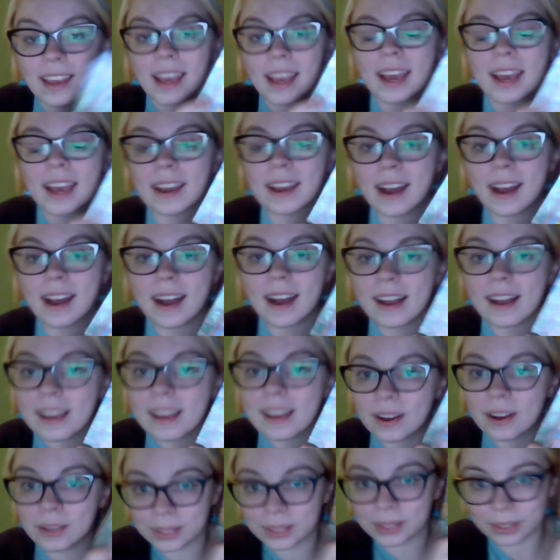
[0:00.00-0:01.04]
And I
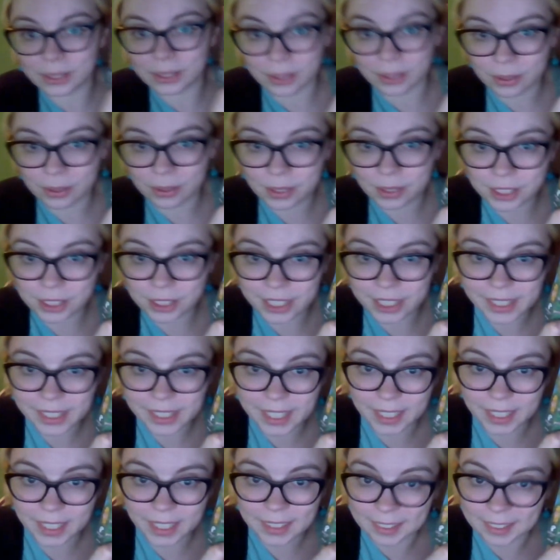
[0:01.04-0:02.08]
also just
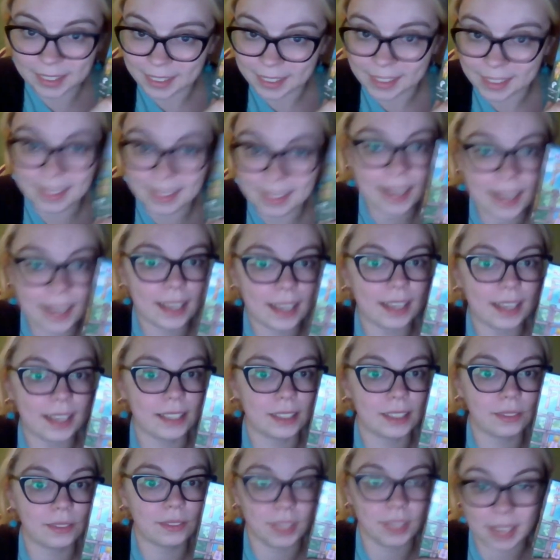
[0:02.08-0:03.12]
think that this deck
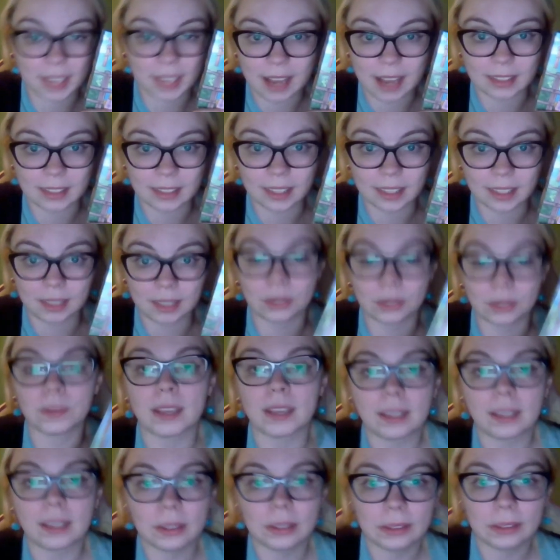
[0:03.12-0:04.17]
is fantastic. So
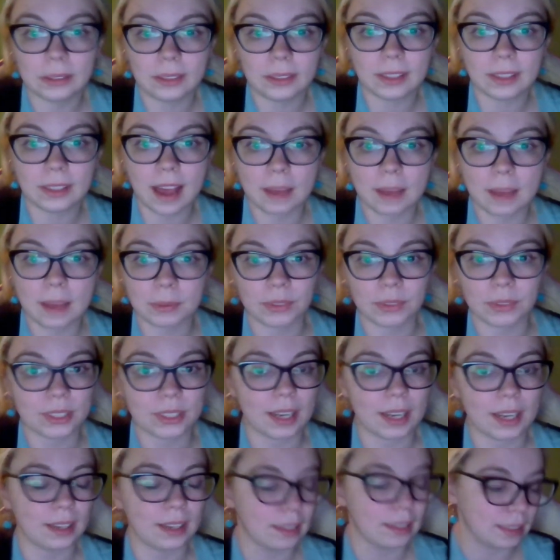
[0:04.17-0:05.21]
thank you, Looney Labs, for
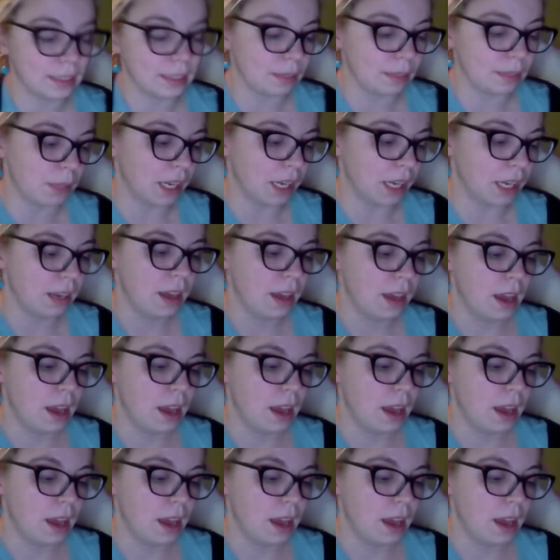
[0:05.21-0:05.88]
sending this to me.